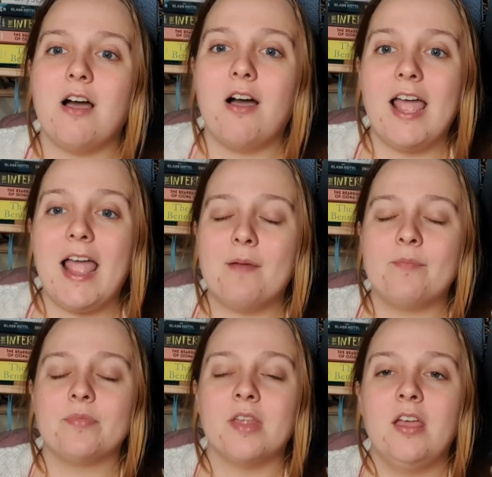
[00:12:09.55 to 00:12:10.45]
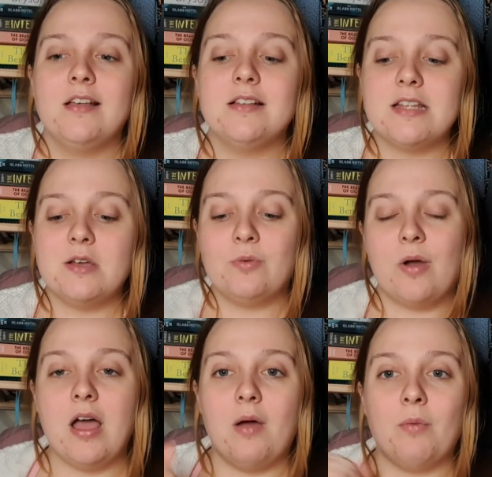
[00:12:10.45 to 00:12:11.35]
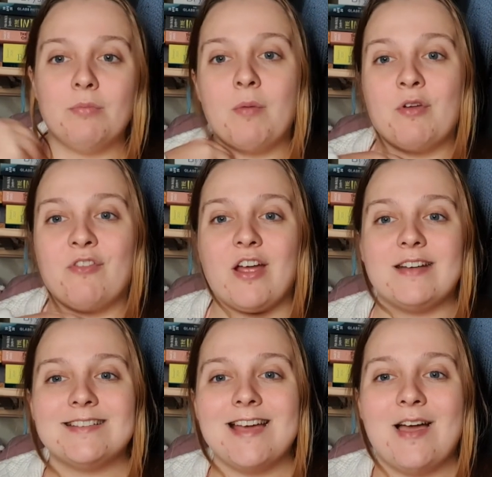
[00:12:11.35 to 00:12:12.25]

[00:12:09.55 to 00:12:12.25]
I am still with my boyfriend,